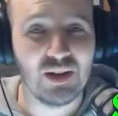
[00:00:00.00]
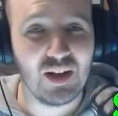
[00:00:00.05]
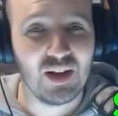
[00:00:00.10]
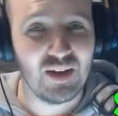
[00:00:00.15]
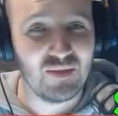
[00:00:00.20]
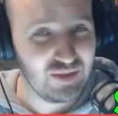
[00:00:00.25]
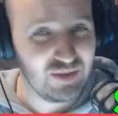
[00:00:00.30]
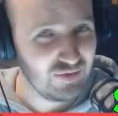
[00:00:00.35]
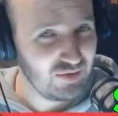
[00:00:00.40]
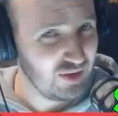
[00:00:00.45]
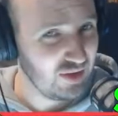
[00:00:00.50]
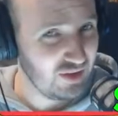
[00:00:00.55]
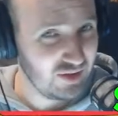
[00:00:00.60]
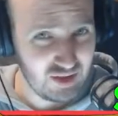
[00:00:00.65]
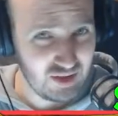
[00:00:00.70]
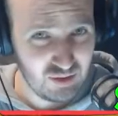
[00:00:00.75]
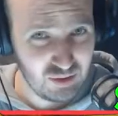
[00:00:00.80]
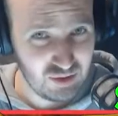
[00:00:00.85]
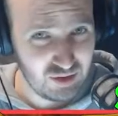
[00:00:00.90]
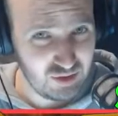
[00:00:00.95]
I haven't even gotten to
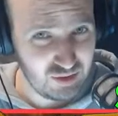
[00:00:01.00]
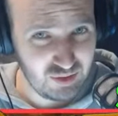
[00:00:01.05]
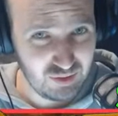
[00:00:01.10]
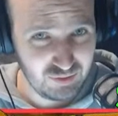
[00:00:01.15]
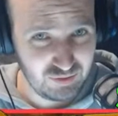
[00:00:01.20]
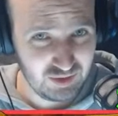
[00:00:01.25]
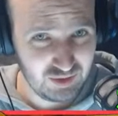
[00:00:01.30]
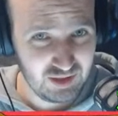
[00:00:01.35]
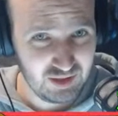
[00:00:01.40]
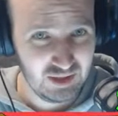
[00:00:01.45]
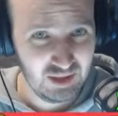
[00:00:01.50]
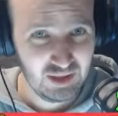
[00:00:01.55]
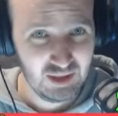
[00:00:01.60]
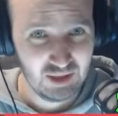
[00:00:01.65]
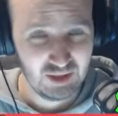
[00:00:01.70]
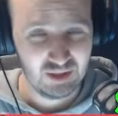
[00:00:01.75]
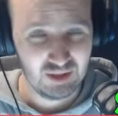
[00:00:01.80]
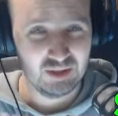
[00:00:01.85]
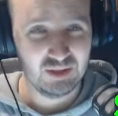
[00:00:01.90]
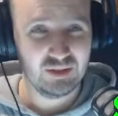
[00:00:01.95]
use the stuff.
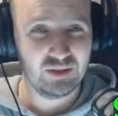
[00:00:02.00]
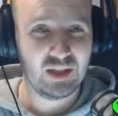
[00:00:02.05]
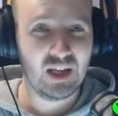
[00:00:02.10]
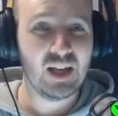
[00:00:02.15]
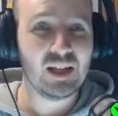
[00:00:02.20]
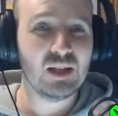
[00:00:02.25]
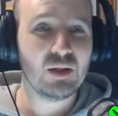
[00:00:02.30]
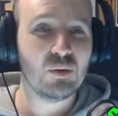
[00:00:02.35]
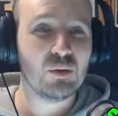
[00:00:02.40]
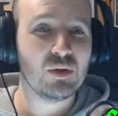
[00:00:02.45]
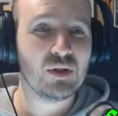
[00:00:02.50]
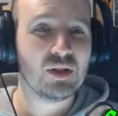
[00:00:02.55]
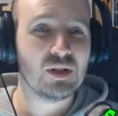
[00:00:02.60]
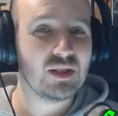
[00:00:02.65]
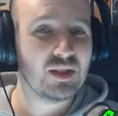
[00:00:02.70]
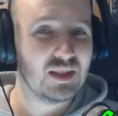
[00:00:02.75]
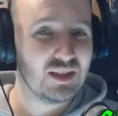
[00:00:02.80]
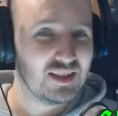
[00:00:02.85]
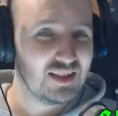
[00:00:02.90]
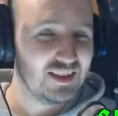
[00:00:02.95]
Tanya was
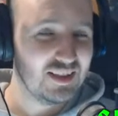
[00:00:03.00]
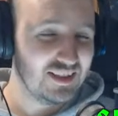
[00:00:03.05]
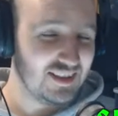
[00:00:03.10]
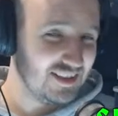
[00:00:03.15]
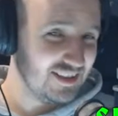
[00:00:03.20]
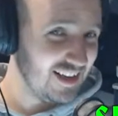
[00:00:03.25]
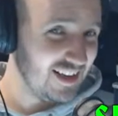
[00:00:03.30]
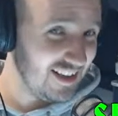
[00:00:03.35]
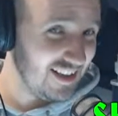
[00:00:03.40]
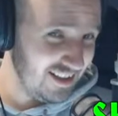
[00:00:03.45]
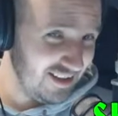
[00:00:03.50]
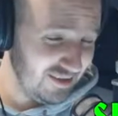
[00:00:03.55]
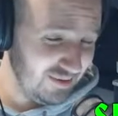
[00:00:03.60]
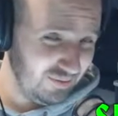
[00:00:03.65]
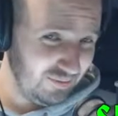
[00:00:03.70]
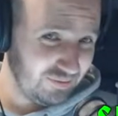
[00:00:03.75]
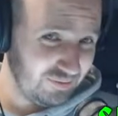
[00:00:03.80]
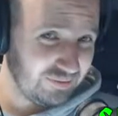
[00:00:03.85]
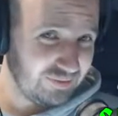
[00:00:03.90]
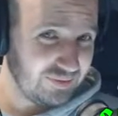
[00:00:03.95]
saying
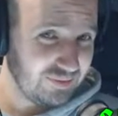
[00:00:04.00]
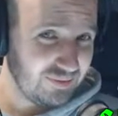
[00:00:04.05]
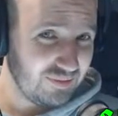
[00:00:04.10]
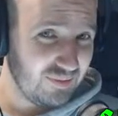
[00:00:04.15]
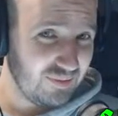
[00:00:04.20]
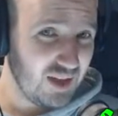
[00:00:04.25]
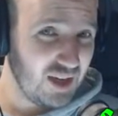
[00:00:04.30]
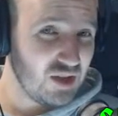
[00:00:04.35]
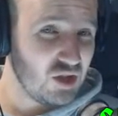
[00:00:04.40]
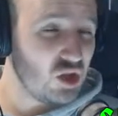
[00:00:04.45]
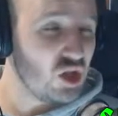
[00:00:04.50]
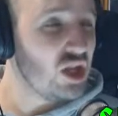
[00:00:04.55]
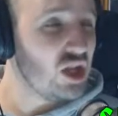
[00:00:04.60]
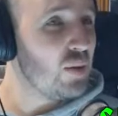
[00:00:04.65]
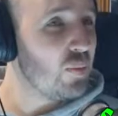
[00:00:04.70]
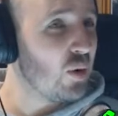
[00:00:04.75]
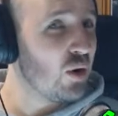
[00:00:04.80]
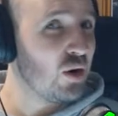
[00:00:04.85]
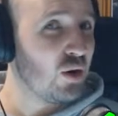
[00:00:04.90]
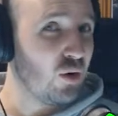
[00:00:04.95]

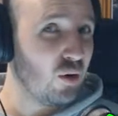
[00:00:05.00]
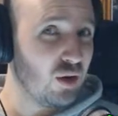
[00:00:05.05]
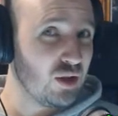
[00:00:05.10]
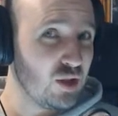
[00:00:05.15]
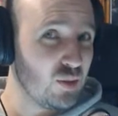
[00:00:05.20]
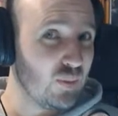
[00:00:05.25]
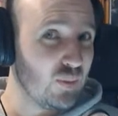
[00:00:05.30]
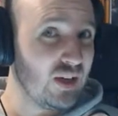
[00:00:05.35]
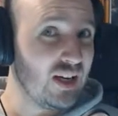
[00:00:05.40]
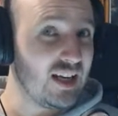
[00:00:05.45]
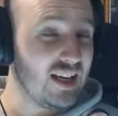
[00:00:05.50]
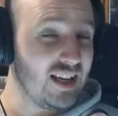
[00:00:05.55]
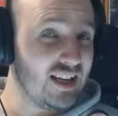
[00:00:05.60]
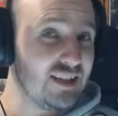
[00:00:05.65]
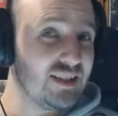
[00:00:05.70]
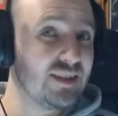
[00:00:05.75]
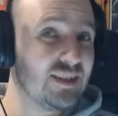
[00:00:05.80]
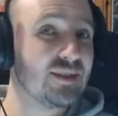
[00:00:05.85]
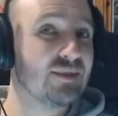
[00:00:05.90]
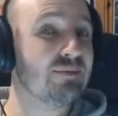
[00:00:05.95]
cheaper grots,
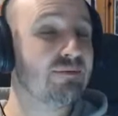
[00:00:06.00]
please.